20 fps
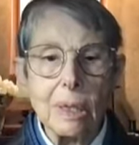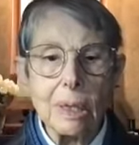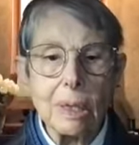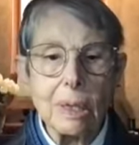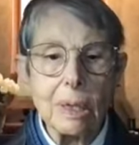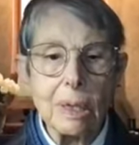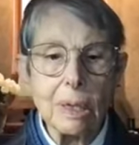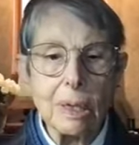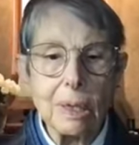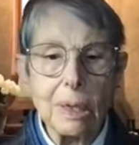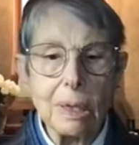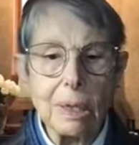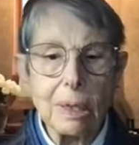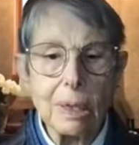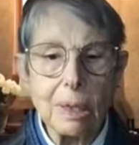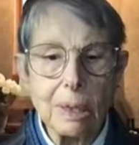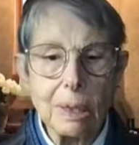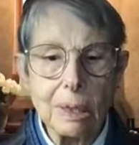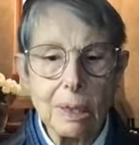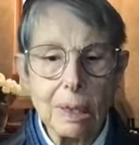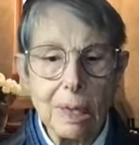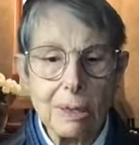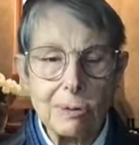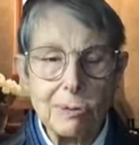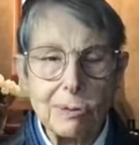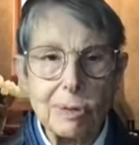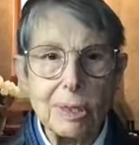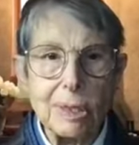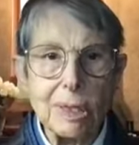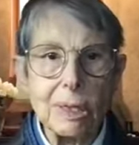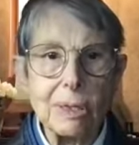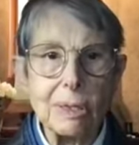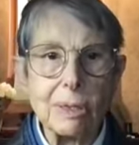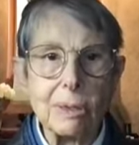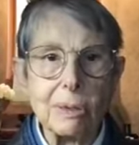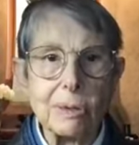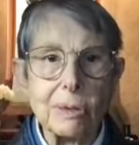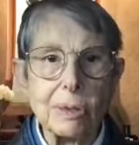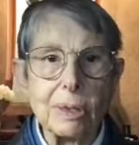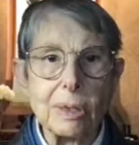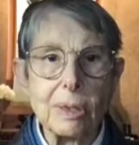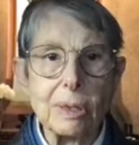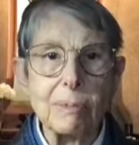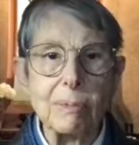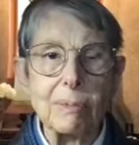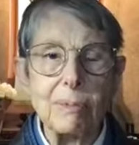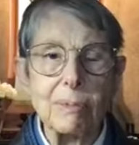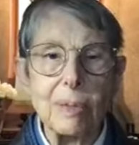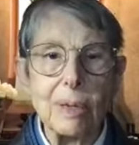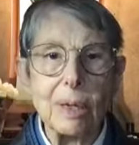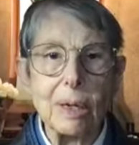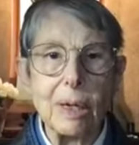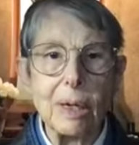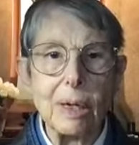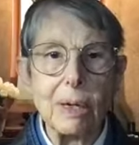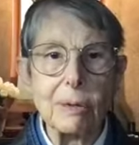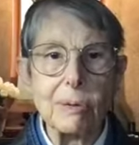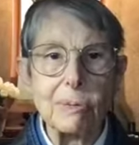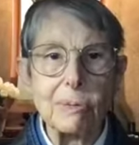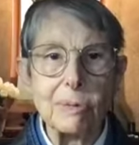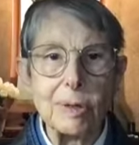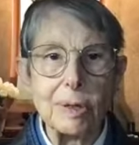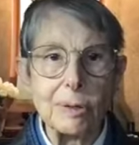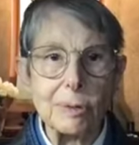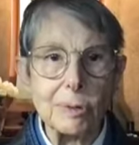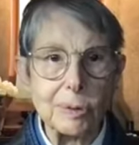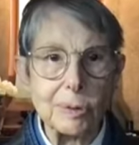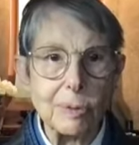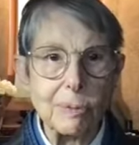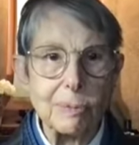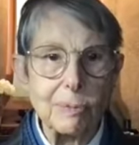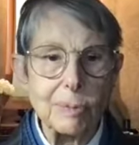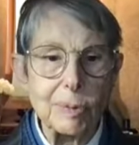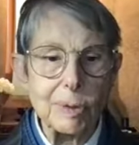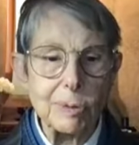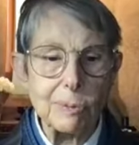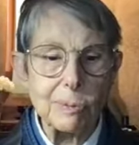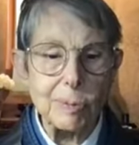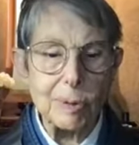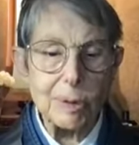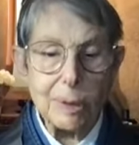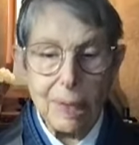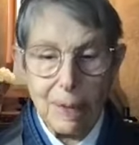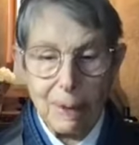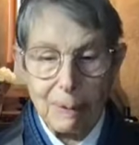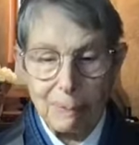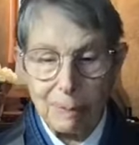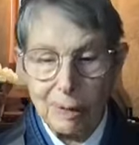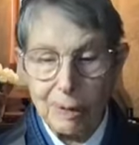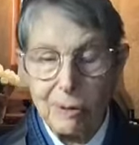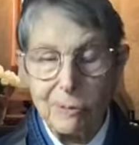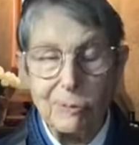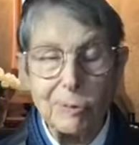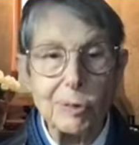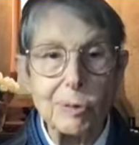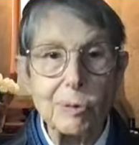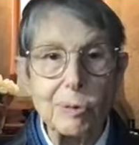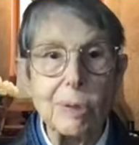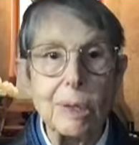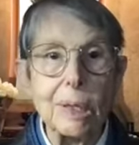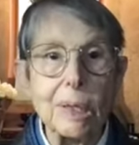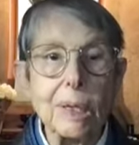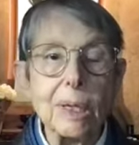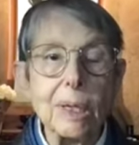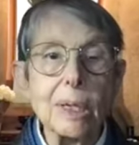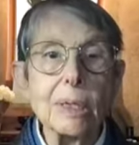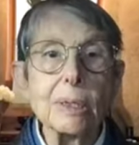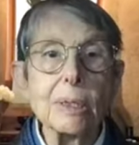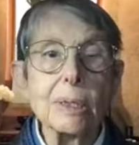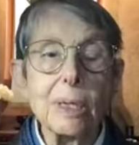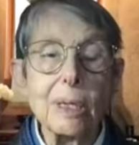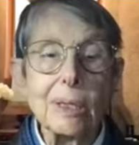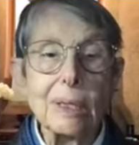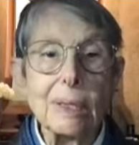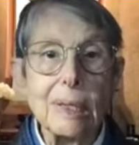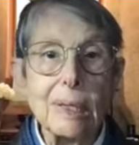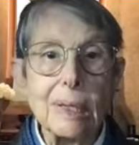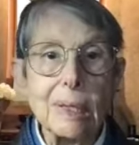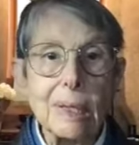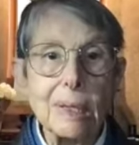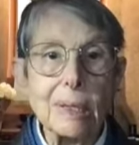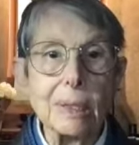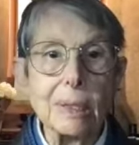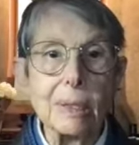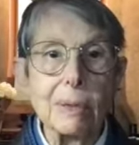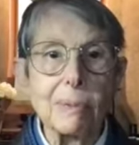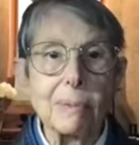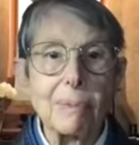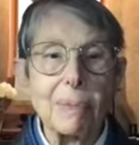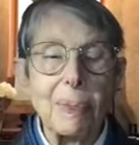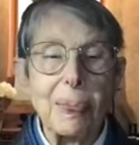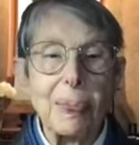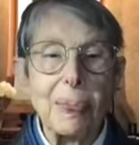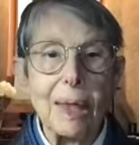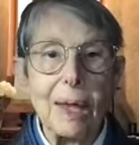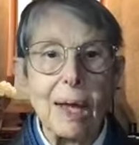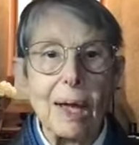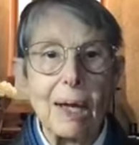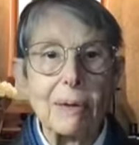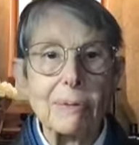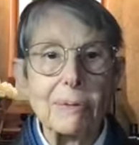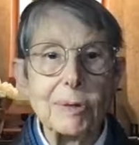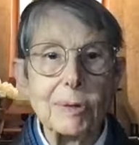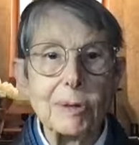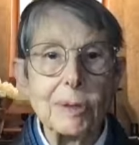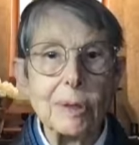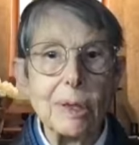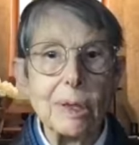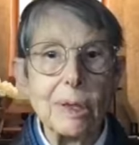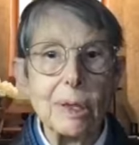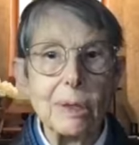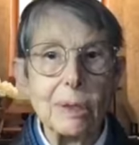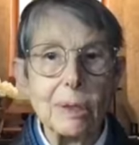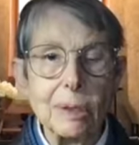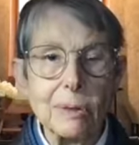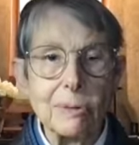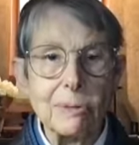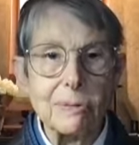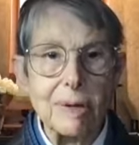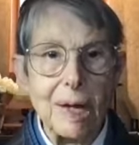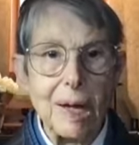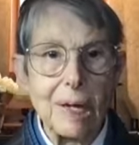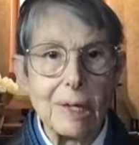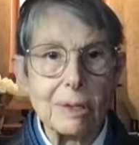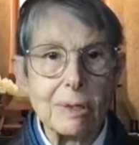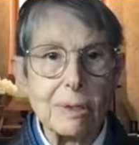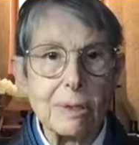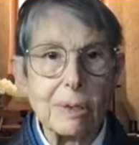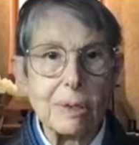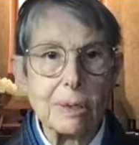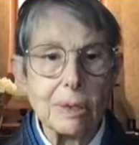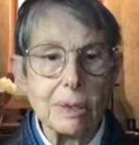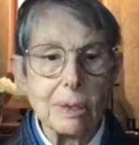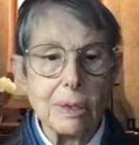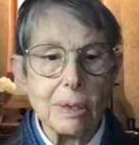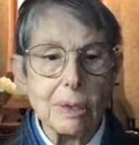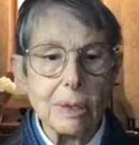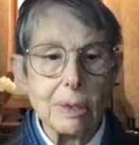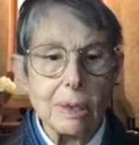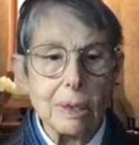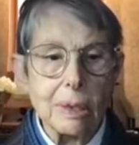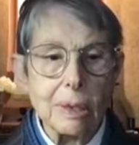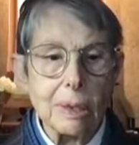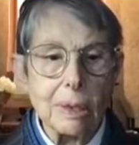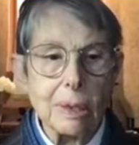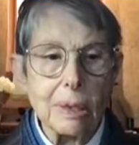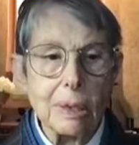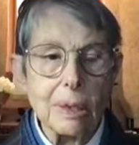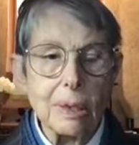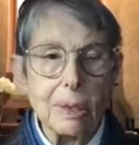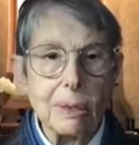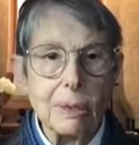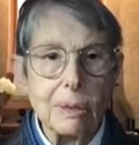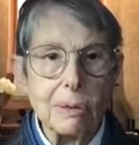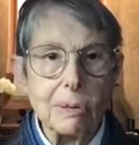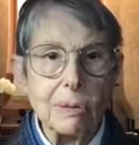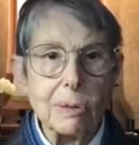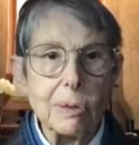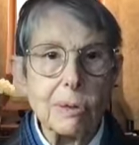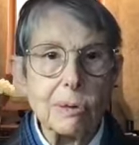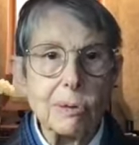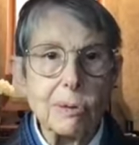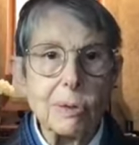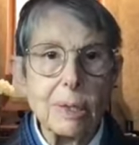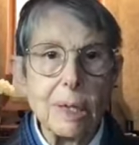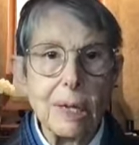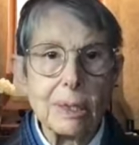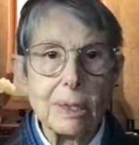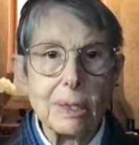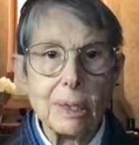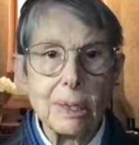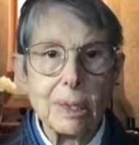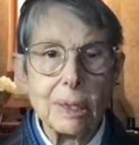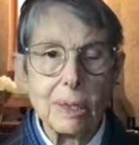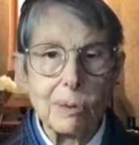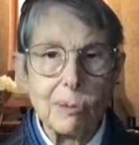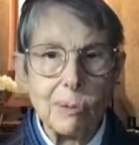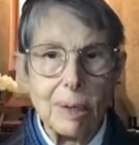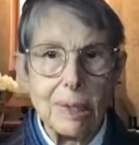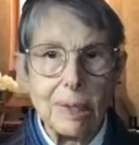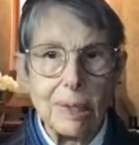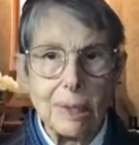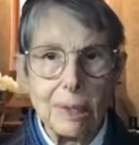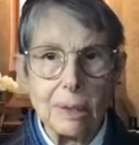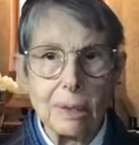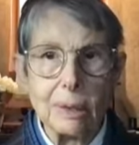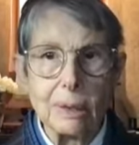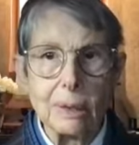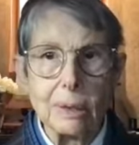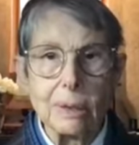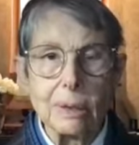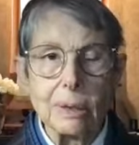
gastrointestinal system out of kilter, which will happen if you suddenly eat after a long fast. You could actually get quite ill